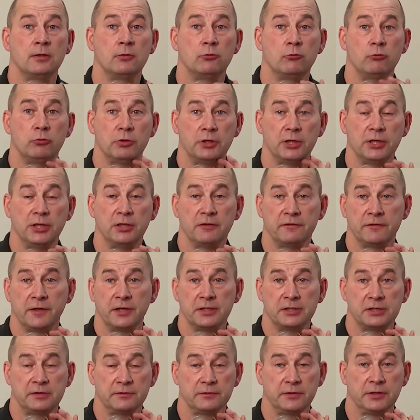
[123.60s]
really
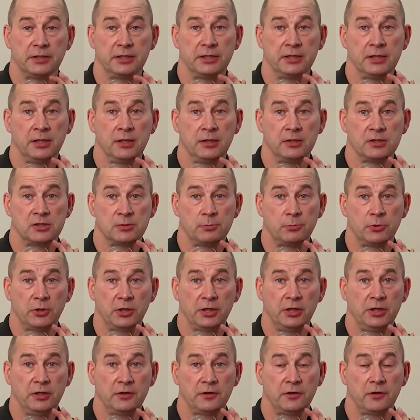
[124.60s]
effectively to
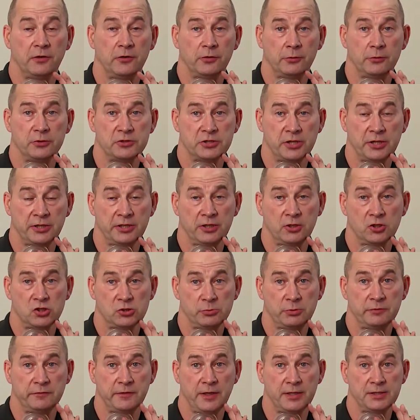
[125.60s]
breathe through a
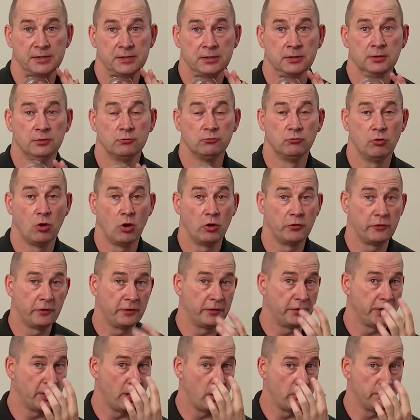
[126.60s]
tracheotomy vent rather
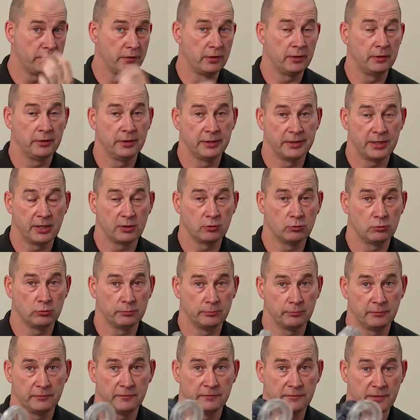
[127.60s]
than over an adult
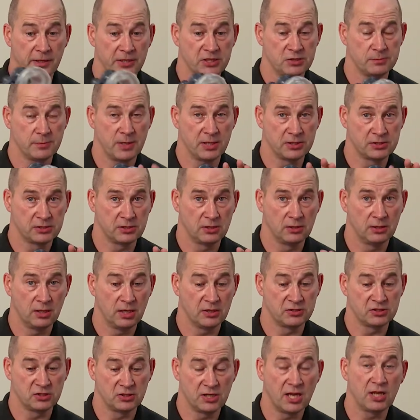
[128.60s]
face mask,
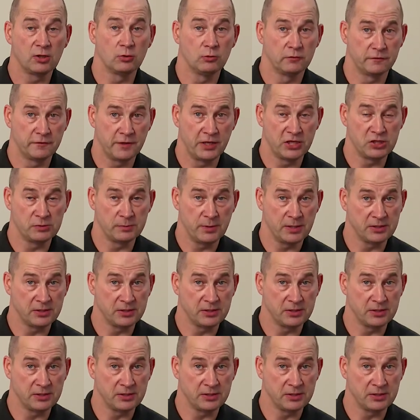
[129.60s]
as an adult face